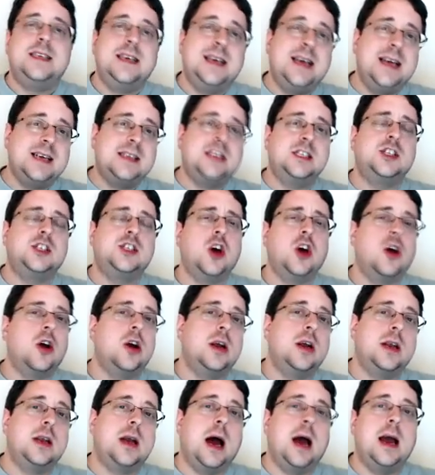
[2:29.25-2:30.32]
To get
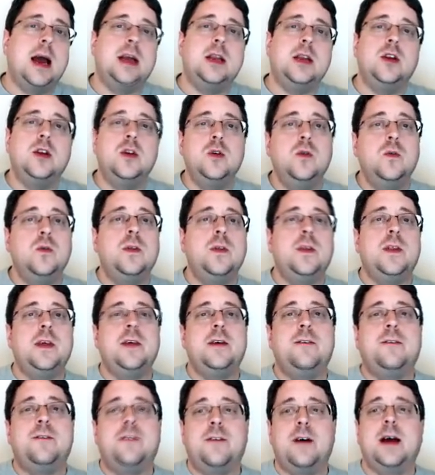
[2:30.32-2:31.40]
started, I knew
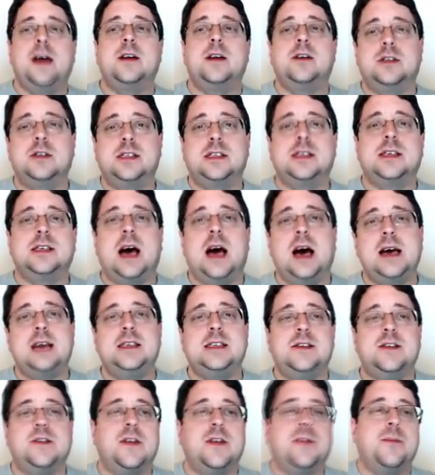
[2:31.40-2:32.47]
the final
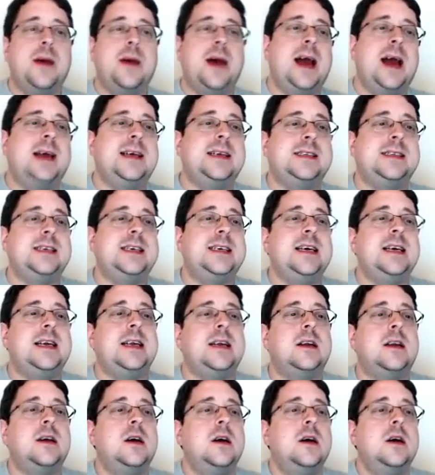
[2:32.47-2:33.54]
size of the
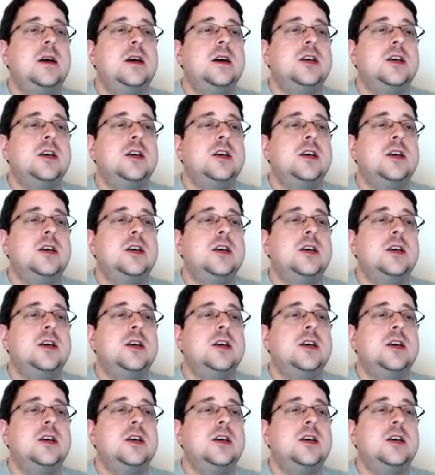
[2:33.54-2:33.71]
magazine,